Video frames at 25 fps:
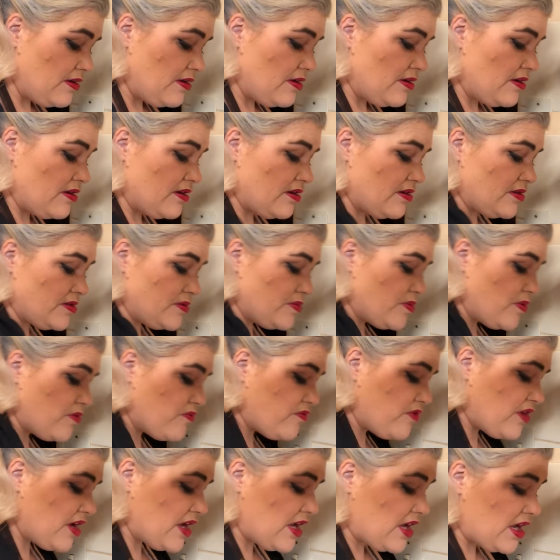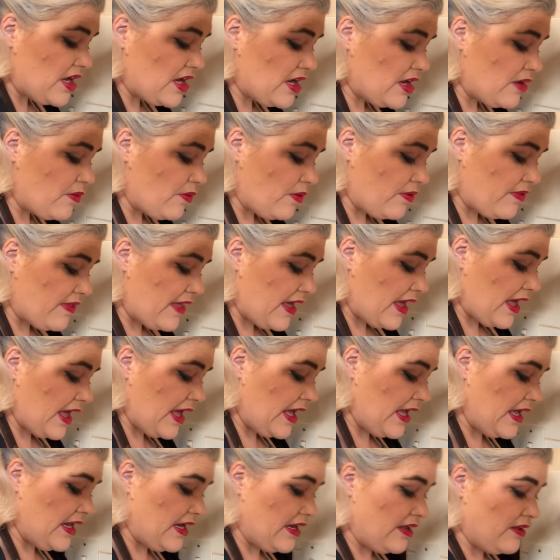because we really want that
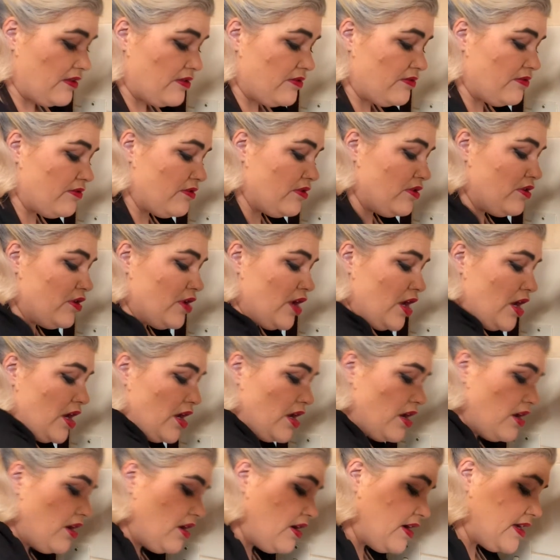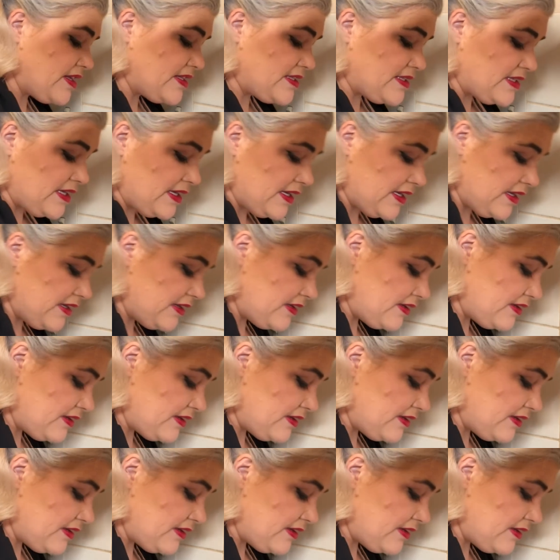heating through nicely.